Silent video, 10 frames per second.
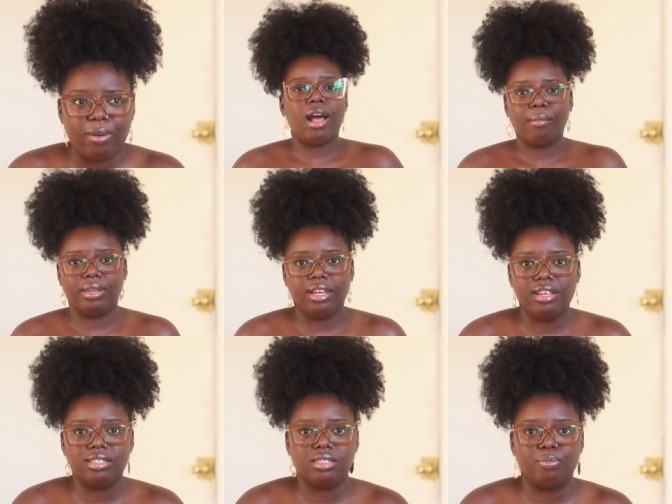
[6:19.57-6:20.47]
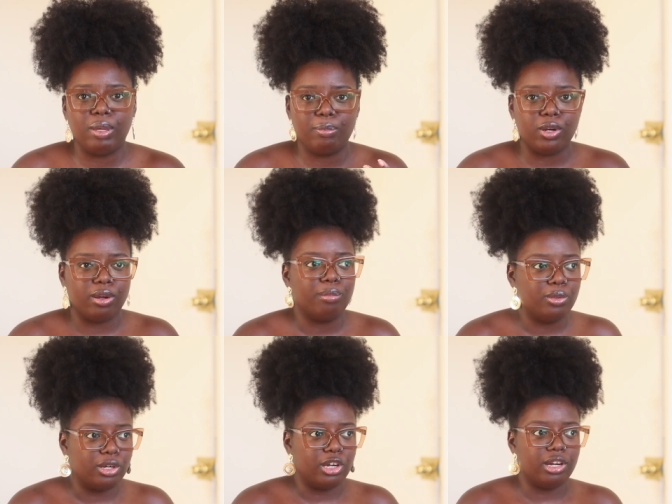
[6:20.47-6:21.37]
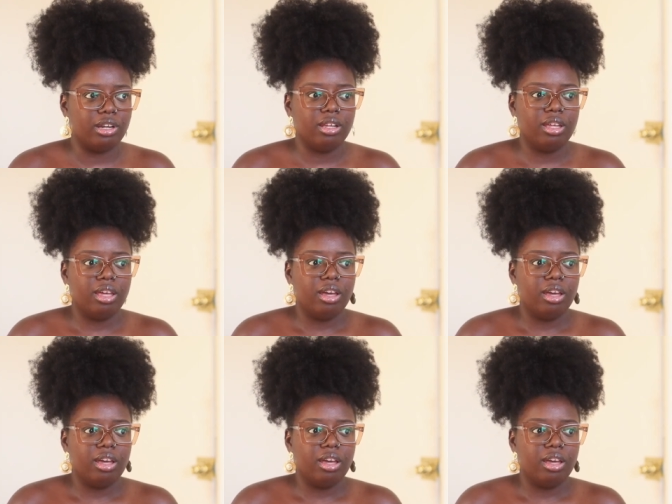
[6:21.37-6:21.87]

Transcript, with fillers: Probably because people are more